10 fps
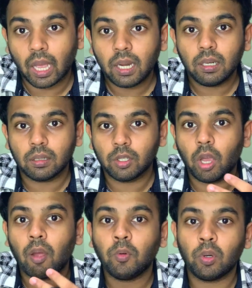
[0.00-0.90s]
and you
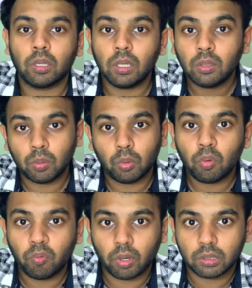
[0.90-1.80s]
have to return
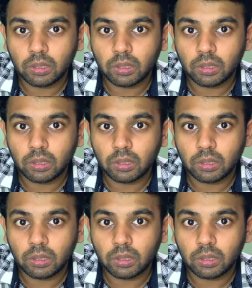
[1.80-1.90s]
true for